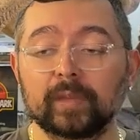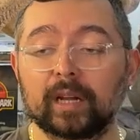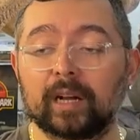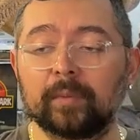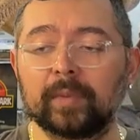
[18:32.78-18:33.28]

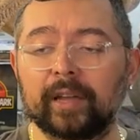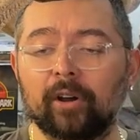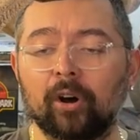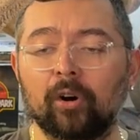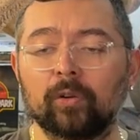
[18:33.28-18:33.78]
I
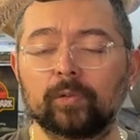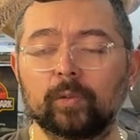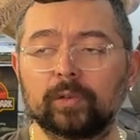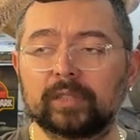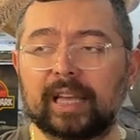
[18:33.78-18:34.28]

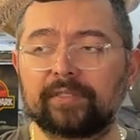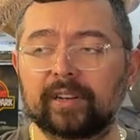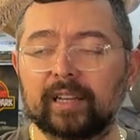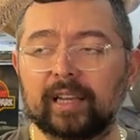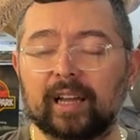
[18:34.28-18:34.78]
know
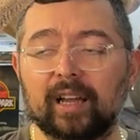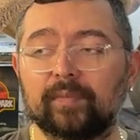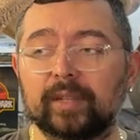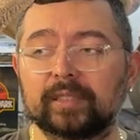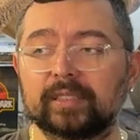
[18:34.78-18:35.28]
definitely I've
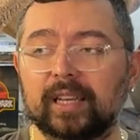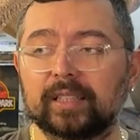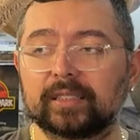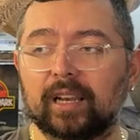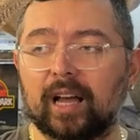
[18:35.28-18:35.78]
been saying
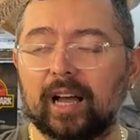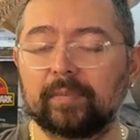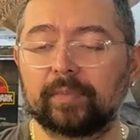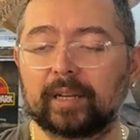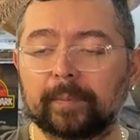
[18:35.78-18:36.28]
this a
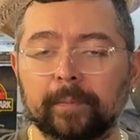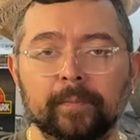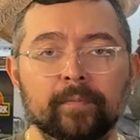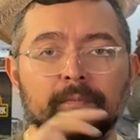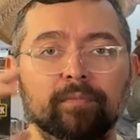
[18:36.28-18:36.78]
lot, but
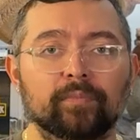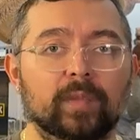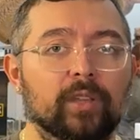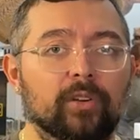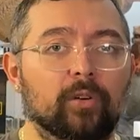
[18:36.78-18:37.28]

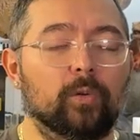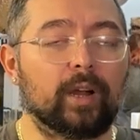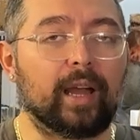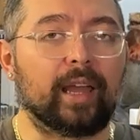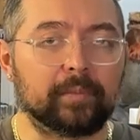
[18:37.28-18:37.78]

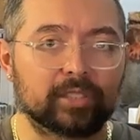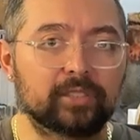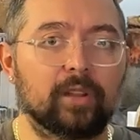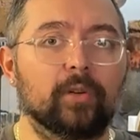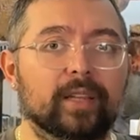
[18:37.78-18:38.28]
I am
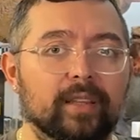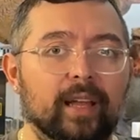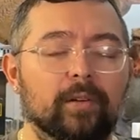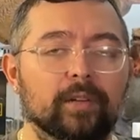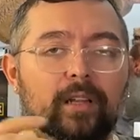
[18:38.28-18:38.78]
slowing
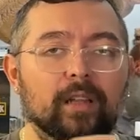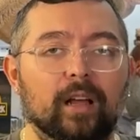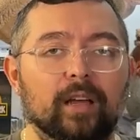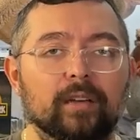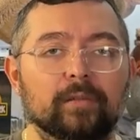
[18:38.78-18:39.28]
down a
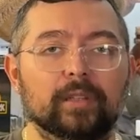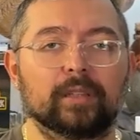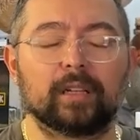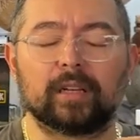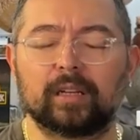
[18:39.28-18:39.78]
lot with
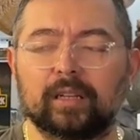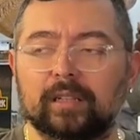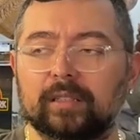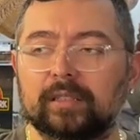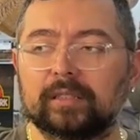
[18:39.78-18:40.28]

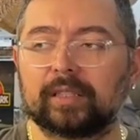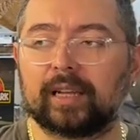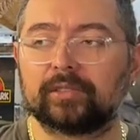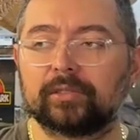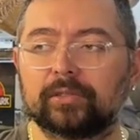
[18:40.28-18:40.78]

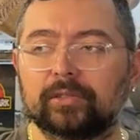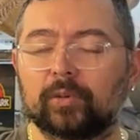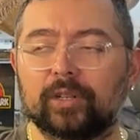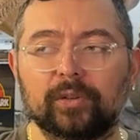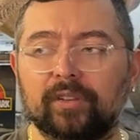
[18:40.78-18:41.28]
statues.
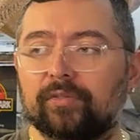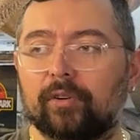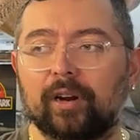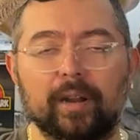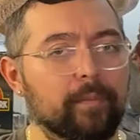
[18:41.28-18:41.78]

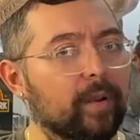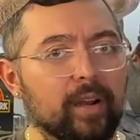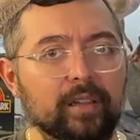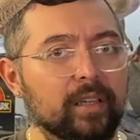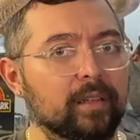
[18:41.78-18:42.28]
2024, I
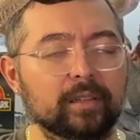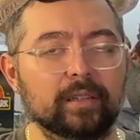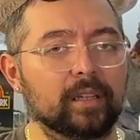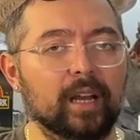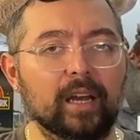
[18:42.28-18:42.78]
barely
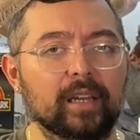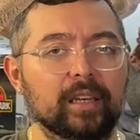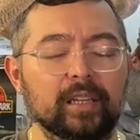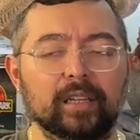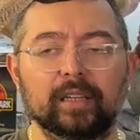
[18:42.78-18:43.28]
got
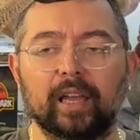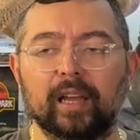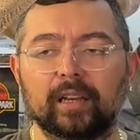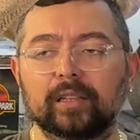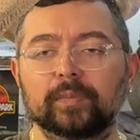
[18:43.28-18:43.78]
any,
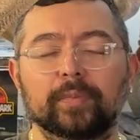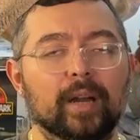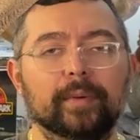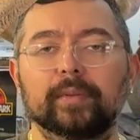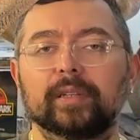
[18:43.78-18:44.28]
and it's
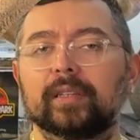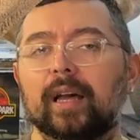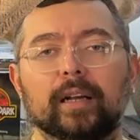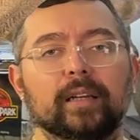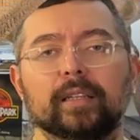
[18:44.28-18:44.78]
probably
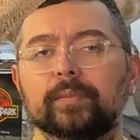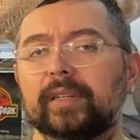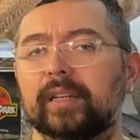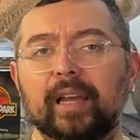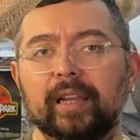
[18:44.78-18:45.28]
not gonna
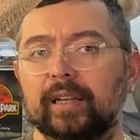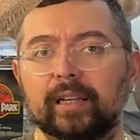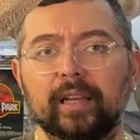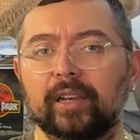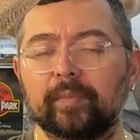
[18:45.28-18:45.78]
be
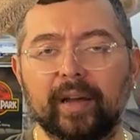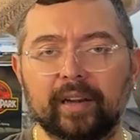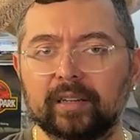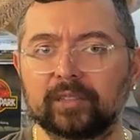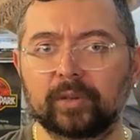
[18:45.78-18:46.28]
getting any
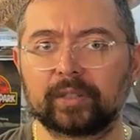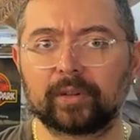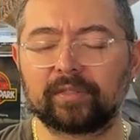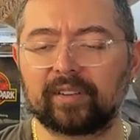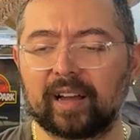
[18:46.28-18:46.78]
better in
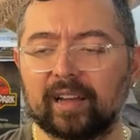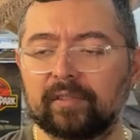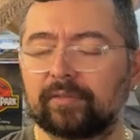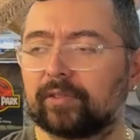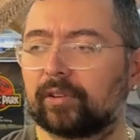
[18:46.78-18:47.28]
2025.